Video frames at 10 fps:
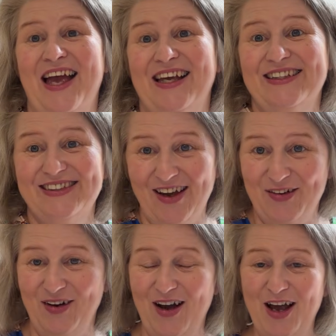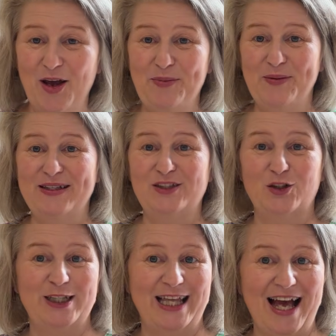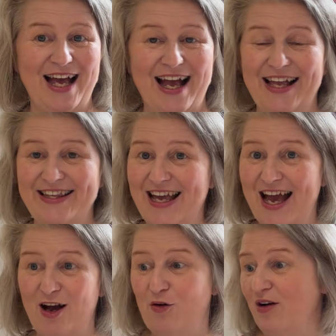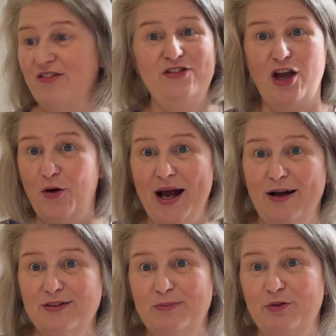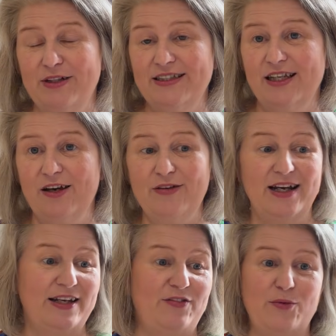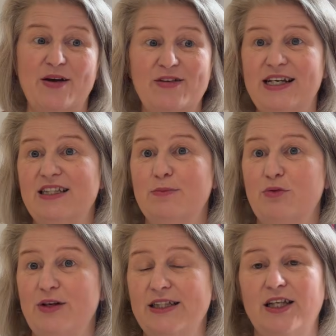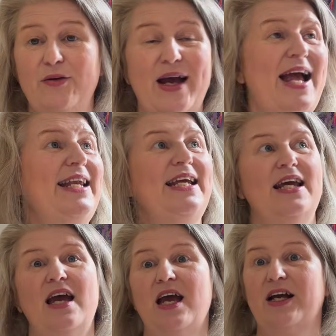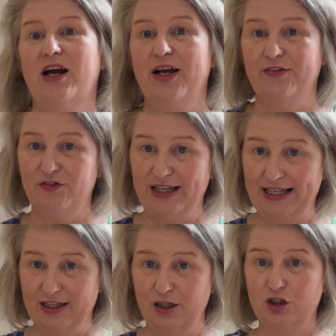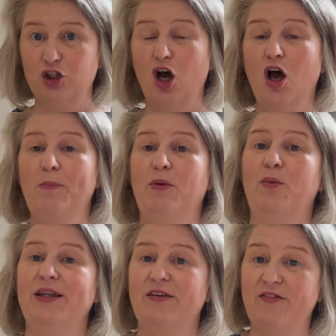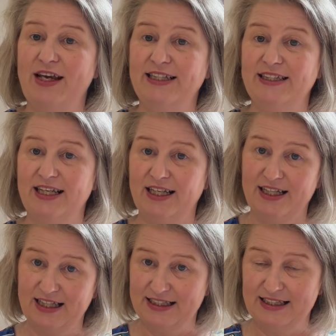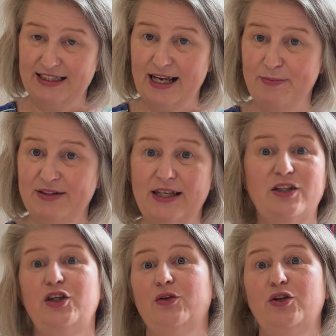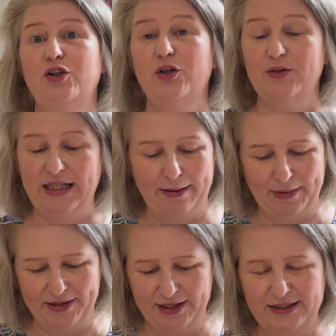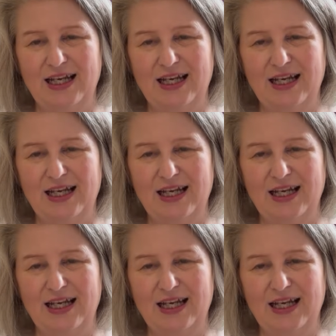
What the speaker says: So I hope you enjoyed that and now know how to burrito. And if you ever need to burrito any kind of little top with a facing that's the same as this, you can use that method.